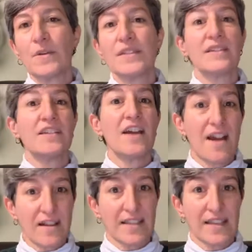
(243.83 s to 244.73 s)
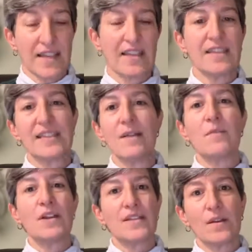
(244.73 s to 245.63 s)
wasn't toxic in the same
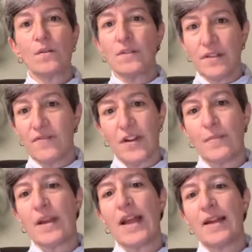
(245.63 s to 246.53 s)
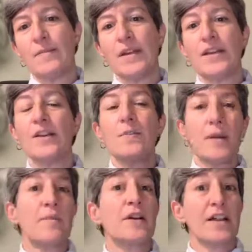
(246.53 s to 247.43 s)
way as the old environment had been,
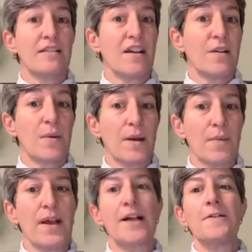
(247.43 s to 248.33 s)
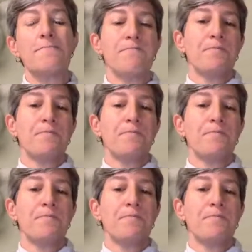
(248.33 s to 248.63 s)
people got along quite well.